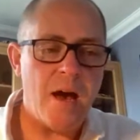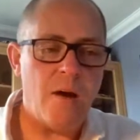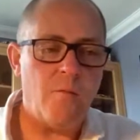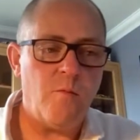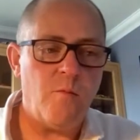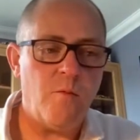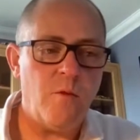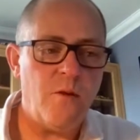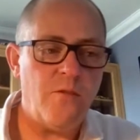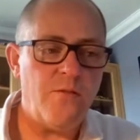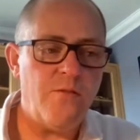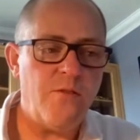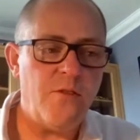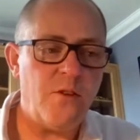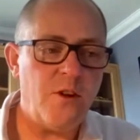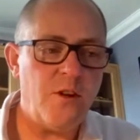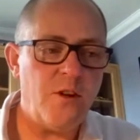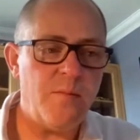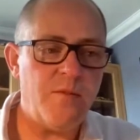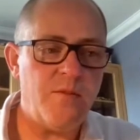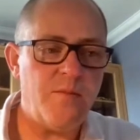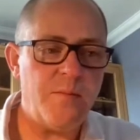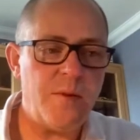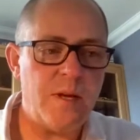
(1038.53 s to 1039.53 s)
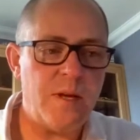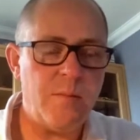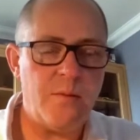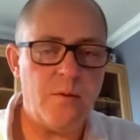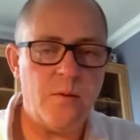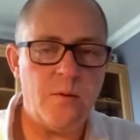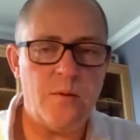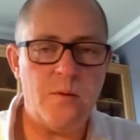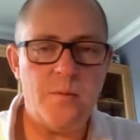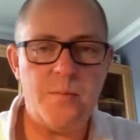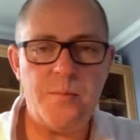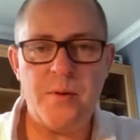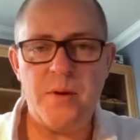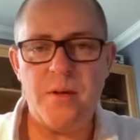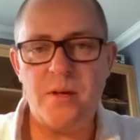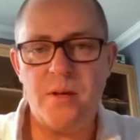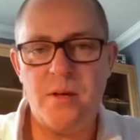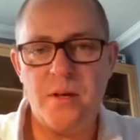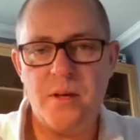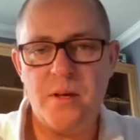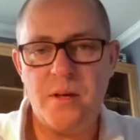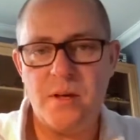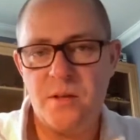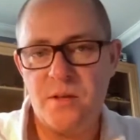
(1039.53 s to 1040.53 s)
what volume of people
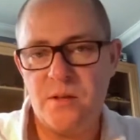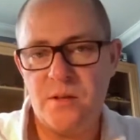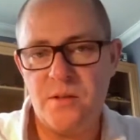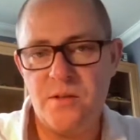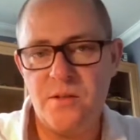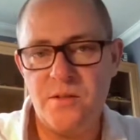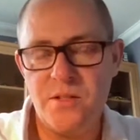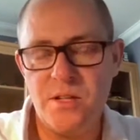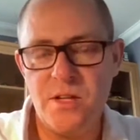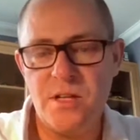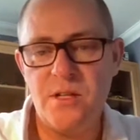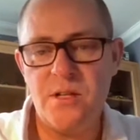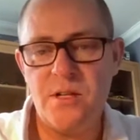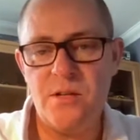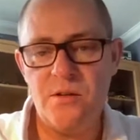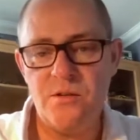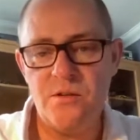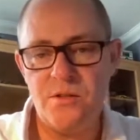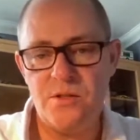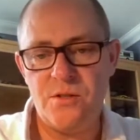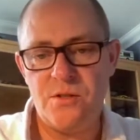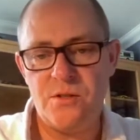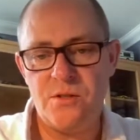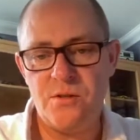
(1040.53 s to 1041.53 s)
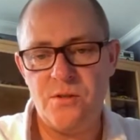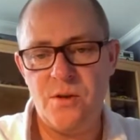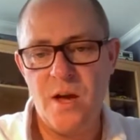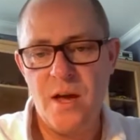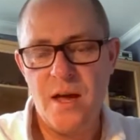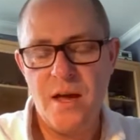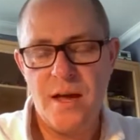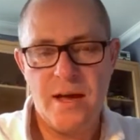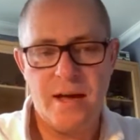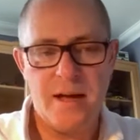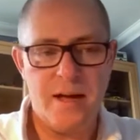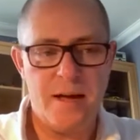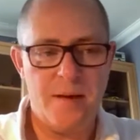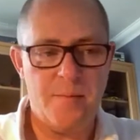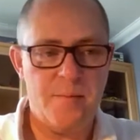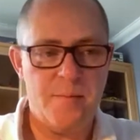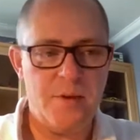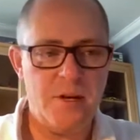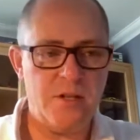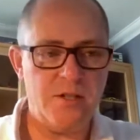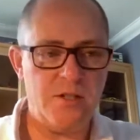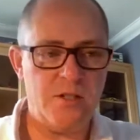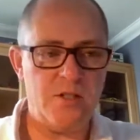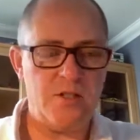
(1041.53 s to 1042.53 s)
continue to
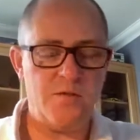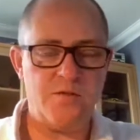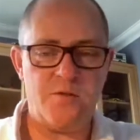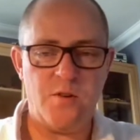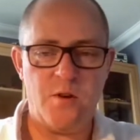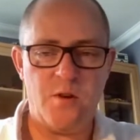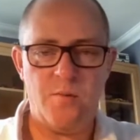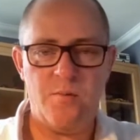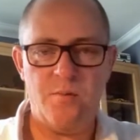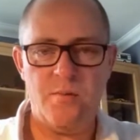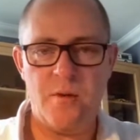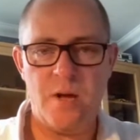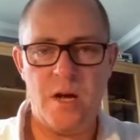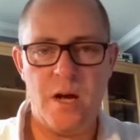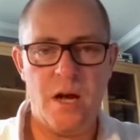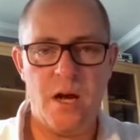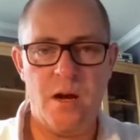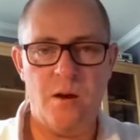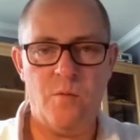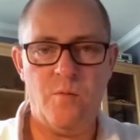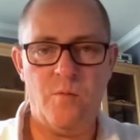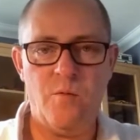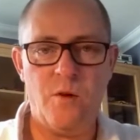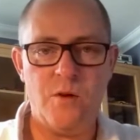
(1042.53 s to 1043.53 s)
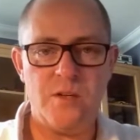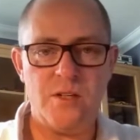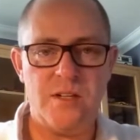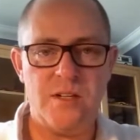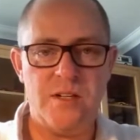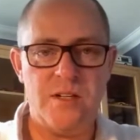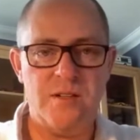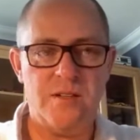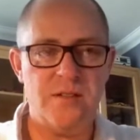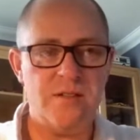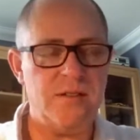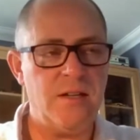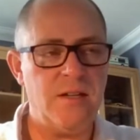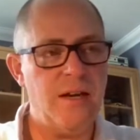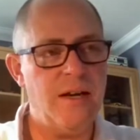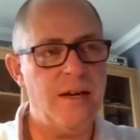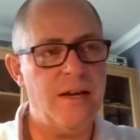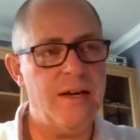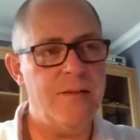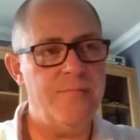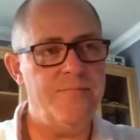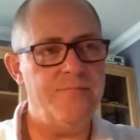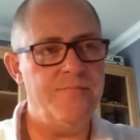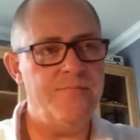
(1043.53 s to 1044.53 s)
purchase from what is
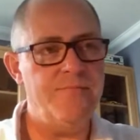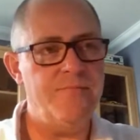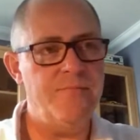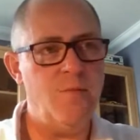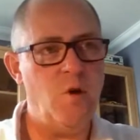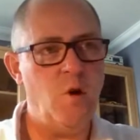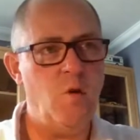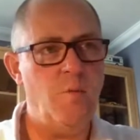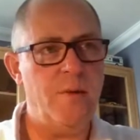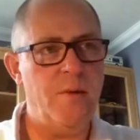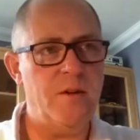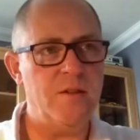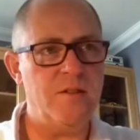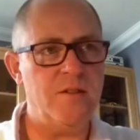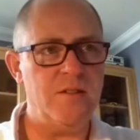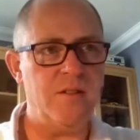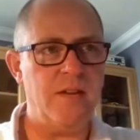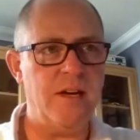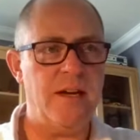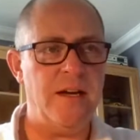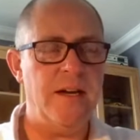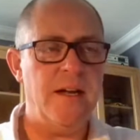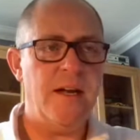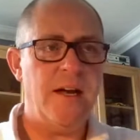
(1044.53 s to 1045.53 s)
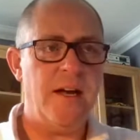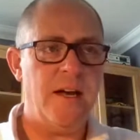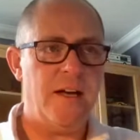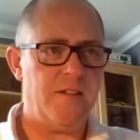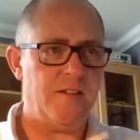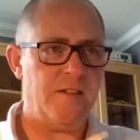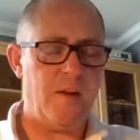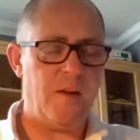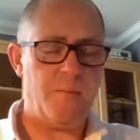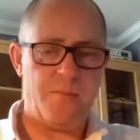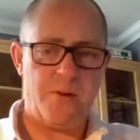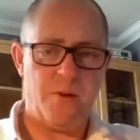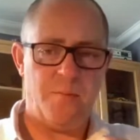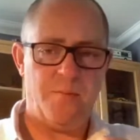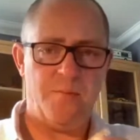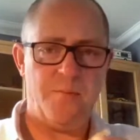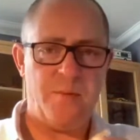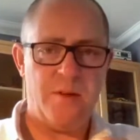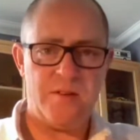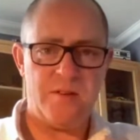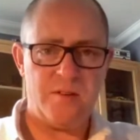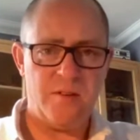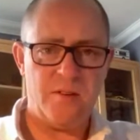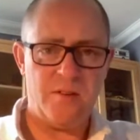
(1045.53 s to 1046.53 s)
almost a separate
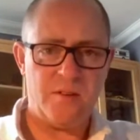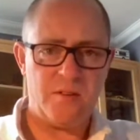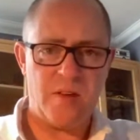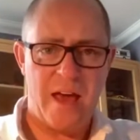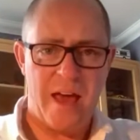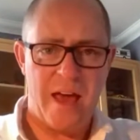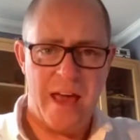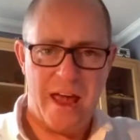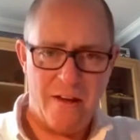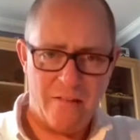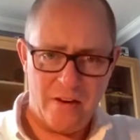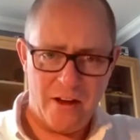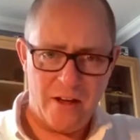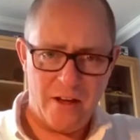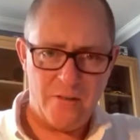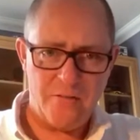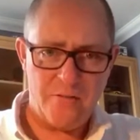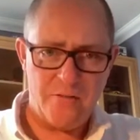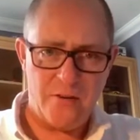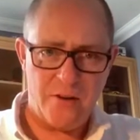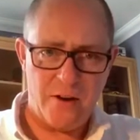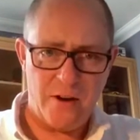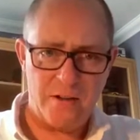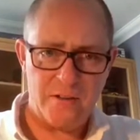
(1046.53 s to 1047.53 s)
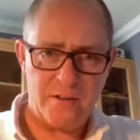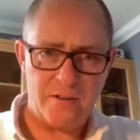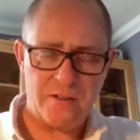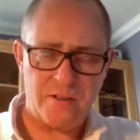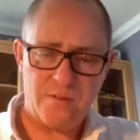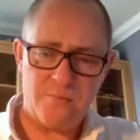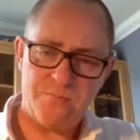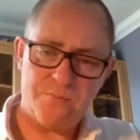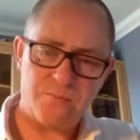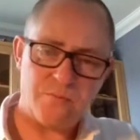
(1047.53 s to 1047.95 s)
business area for us.